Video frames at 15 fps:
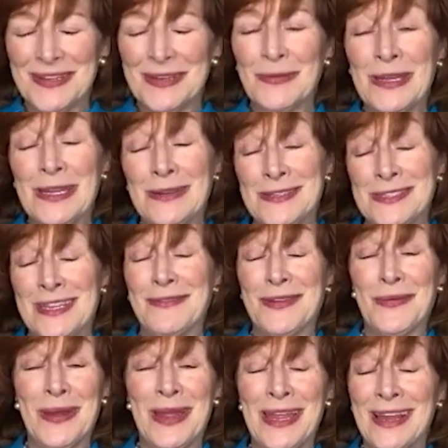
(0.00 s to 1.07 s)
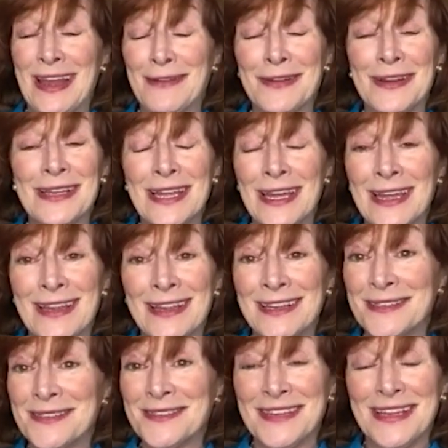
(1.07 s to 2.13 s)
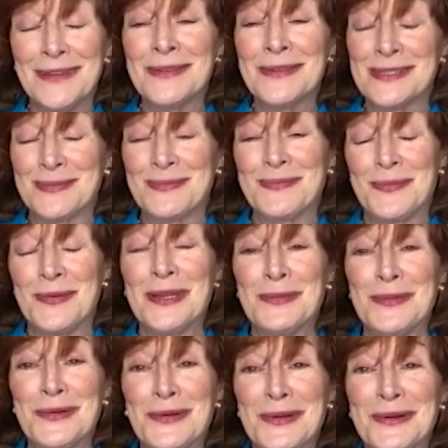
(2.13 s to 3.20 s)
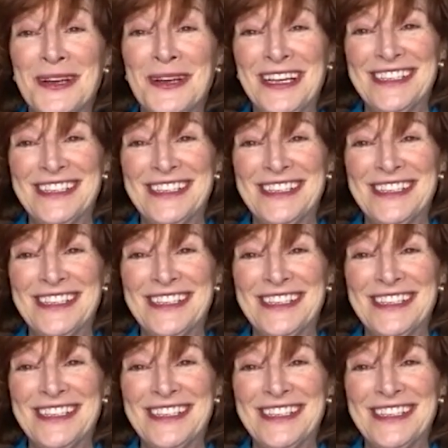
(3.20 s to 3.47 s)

We used to have to weigh in every day, and it was pretty brutal.